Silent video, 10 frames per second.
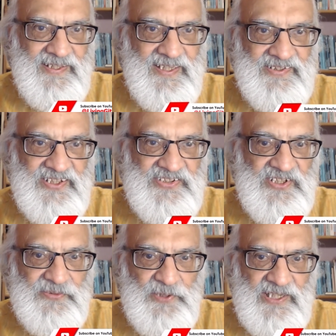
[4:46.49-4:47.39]
And this
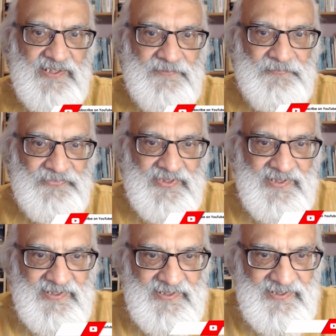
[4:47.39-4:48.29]
is where
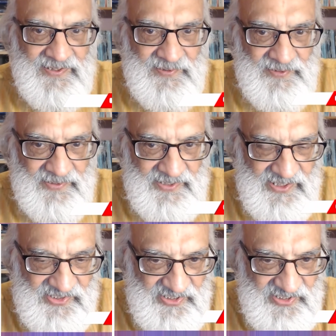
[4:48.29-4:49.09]
he